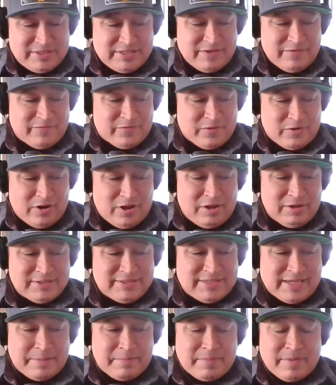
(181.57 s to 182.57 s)
team for a long
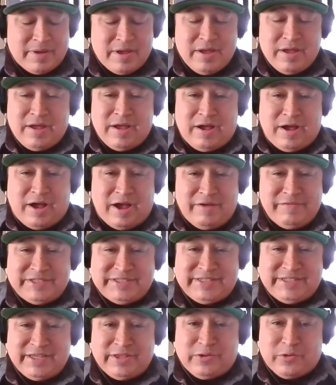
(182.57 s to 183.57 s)
time.
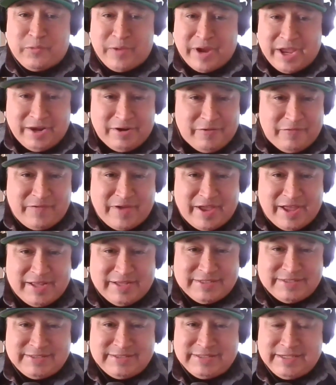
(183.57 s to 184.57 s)
Obviously, the Raider
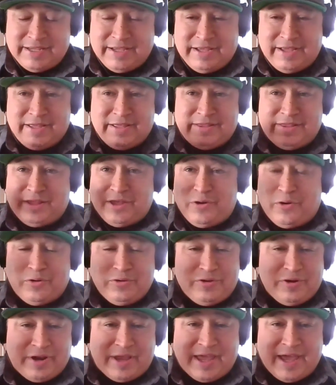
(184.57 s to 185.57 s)
fans, the
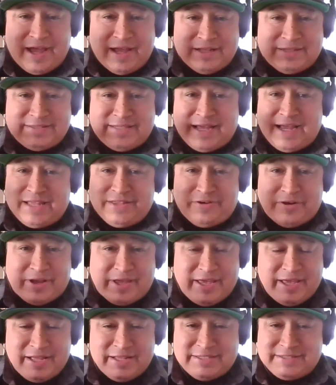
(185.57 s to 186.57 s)
older cats, they had their
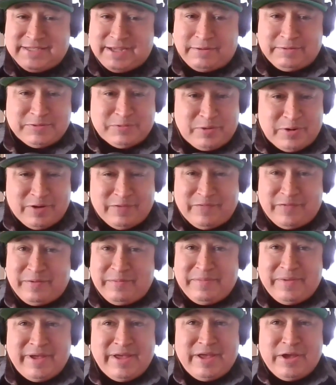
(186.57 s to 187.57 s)
kids. I was one of
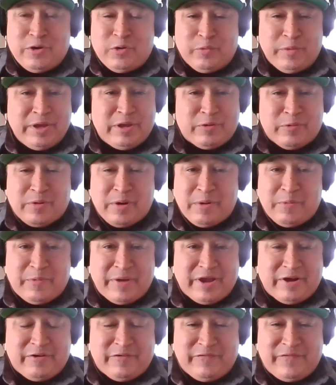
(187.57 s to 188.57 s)
them. We grew up
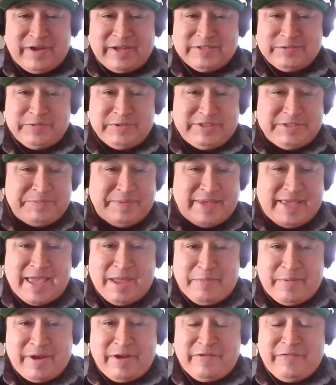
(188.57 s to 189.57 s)
Raider fans. We just
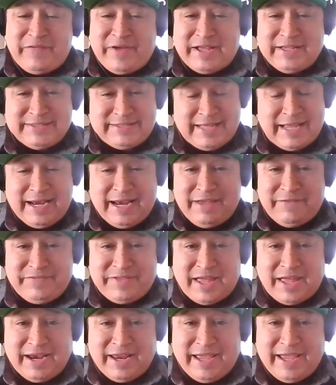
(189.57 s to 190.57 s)
became Raider fans. They
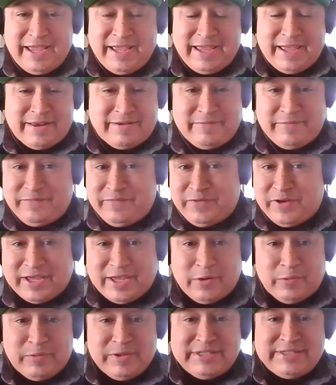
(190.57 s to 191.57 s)
left LA and
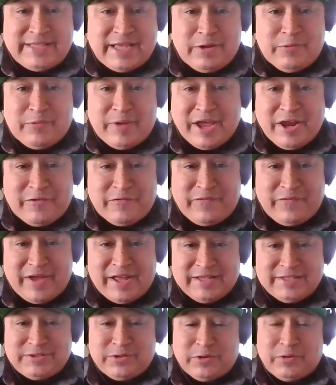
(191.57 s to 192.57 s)
we stayed Raider
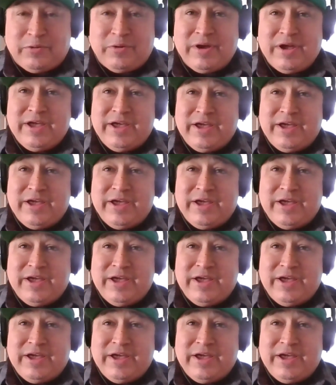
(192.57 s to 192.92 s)
fans. So